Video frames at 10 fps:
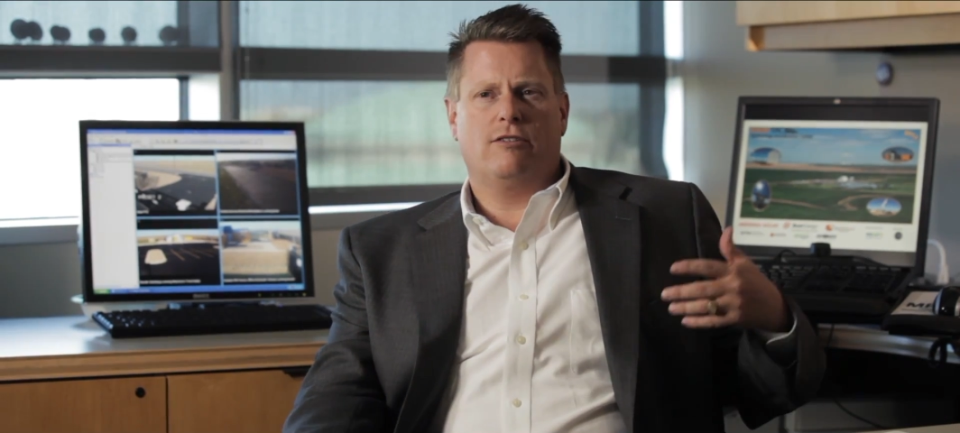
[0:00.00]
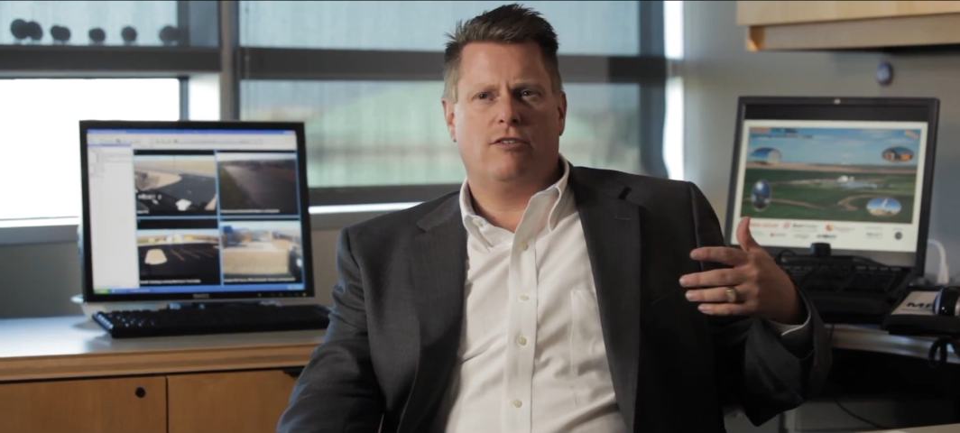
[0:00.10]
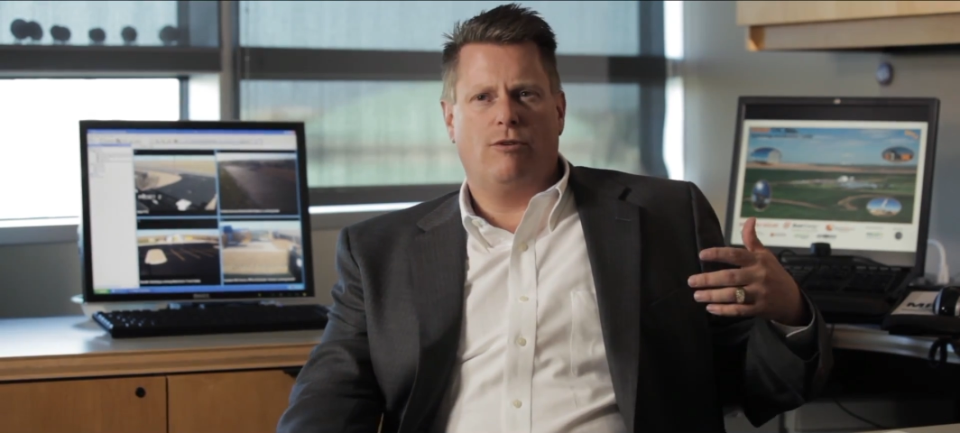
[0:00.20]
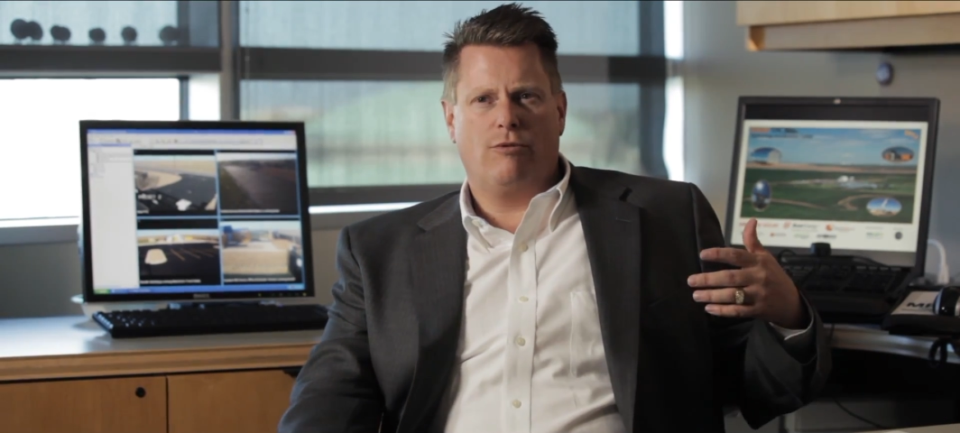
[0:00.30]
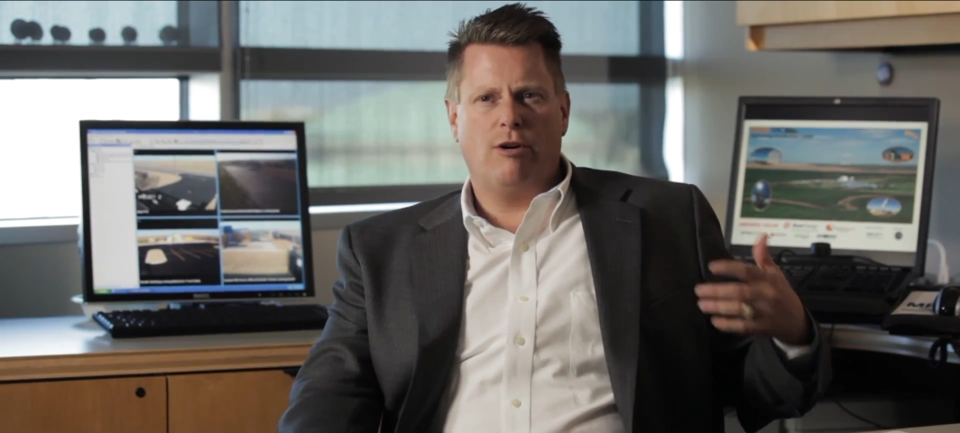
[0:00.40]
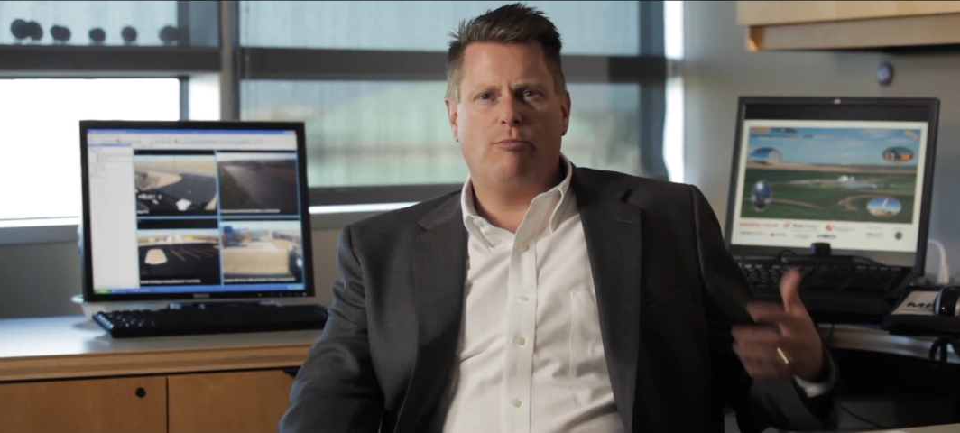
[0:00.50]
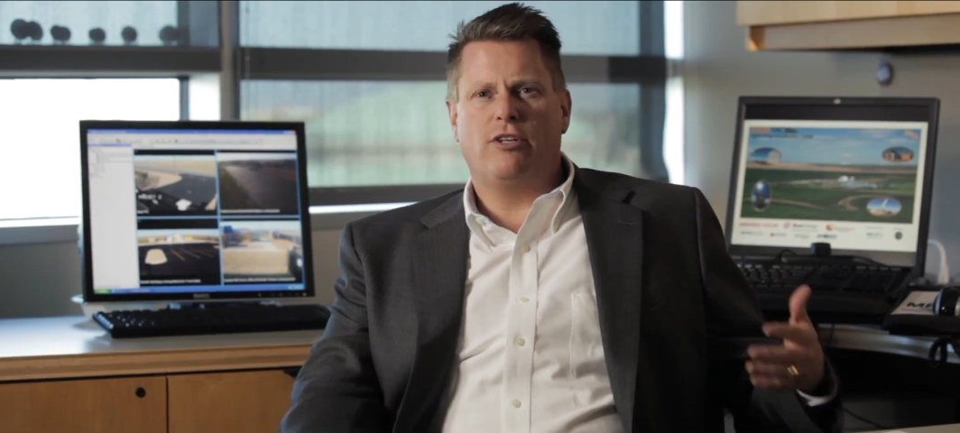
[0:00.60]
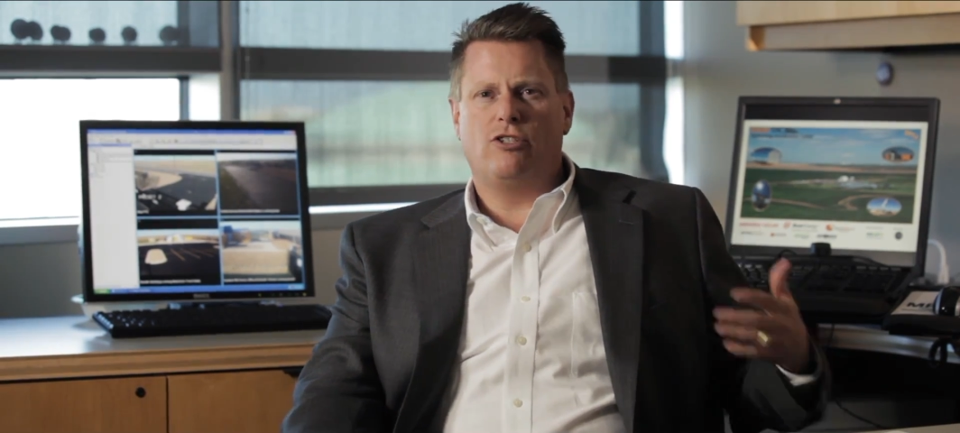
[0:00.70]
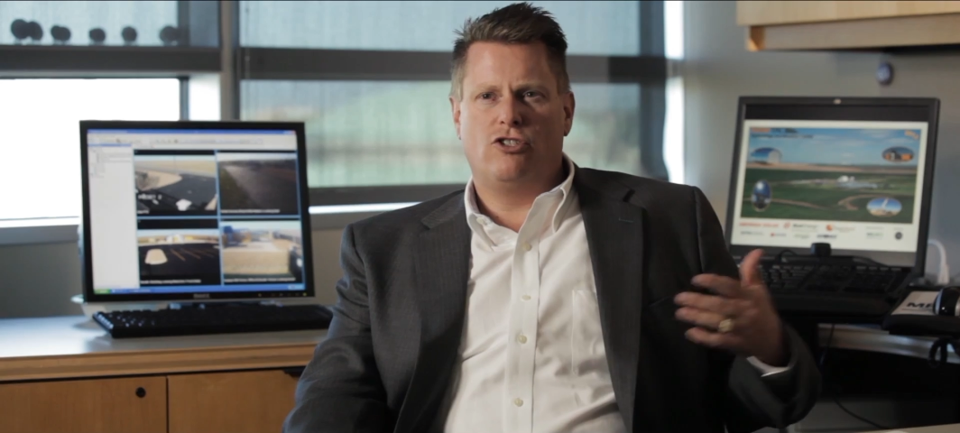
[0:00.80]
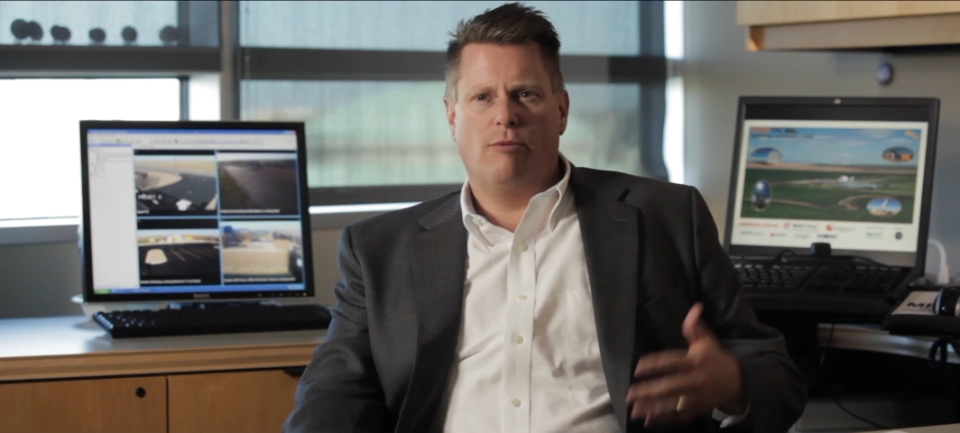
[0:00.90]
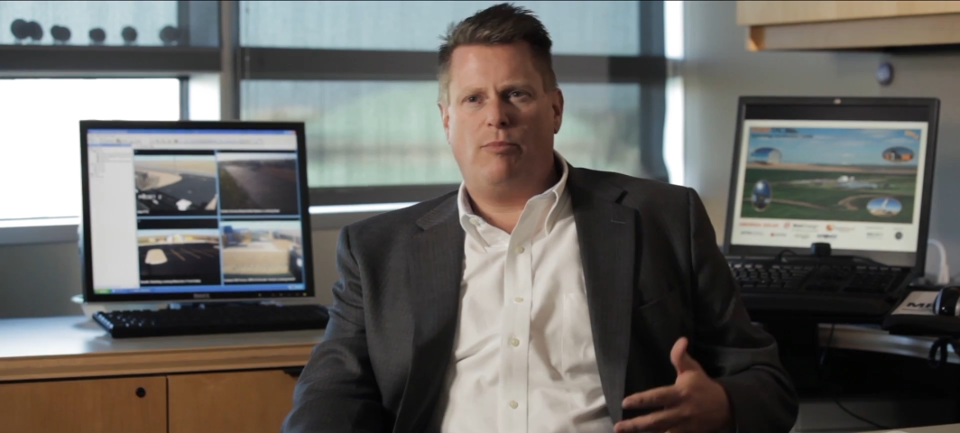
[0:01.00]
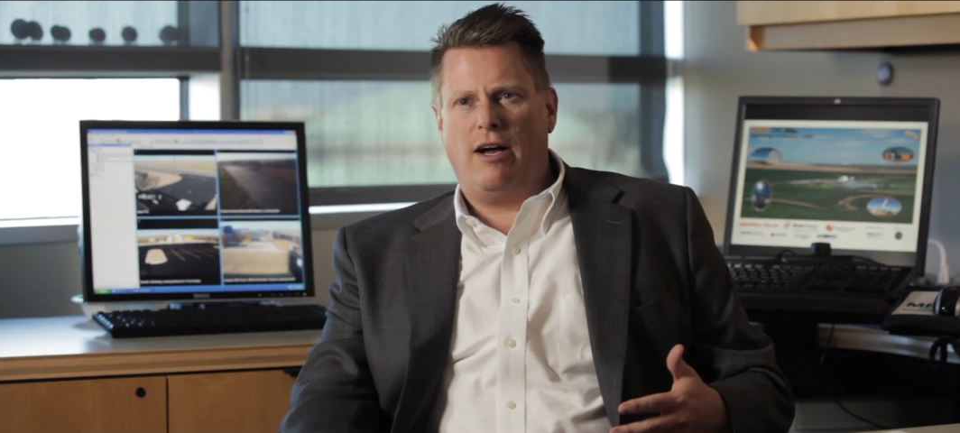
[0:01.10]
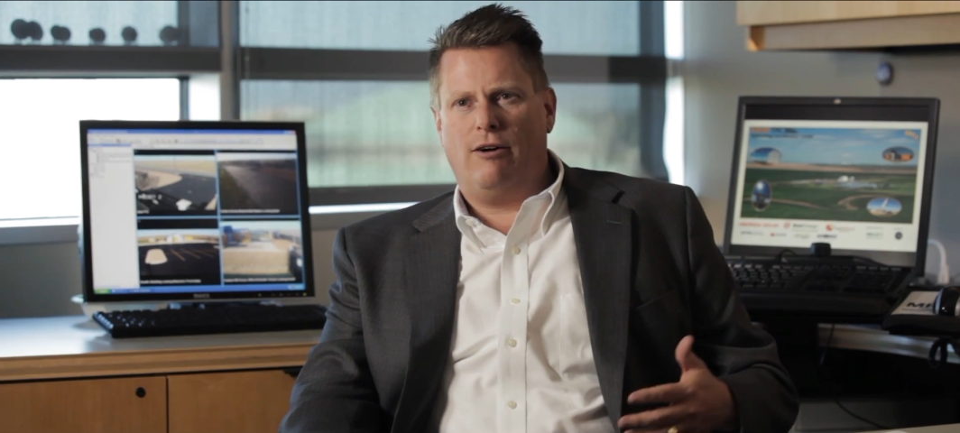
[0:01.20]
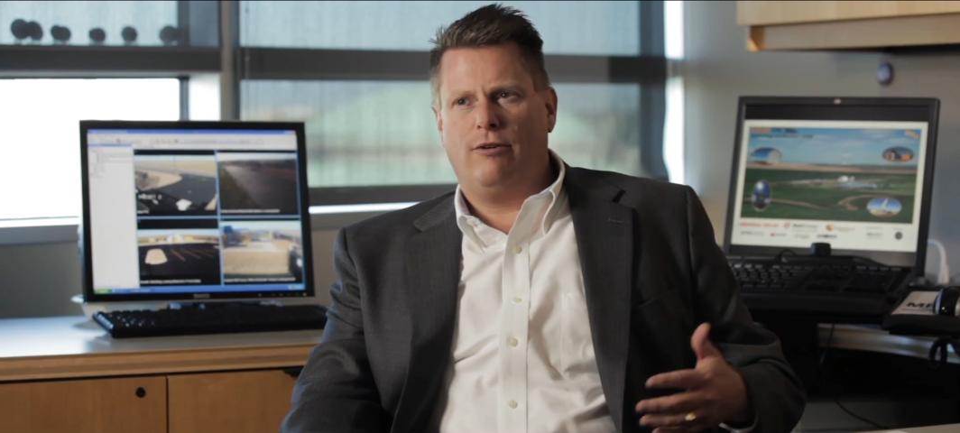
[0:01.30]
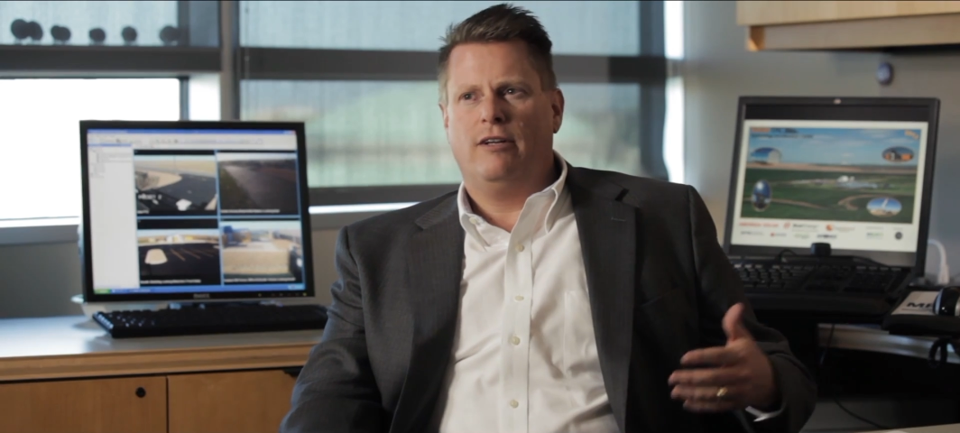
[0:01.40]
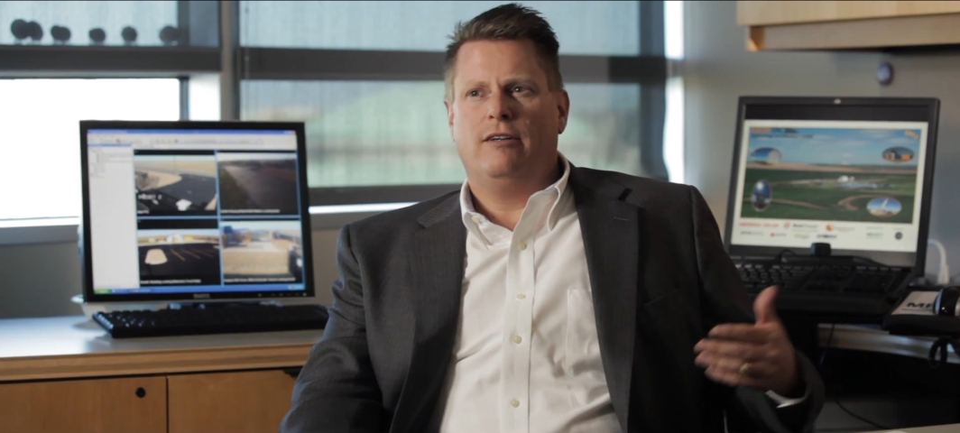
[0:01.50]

is you know companies jump out,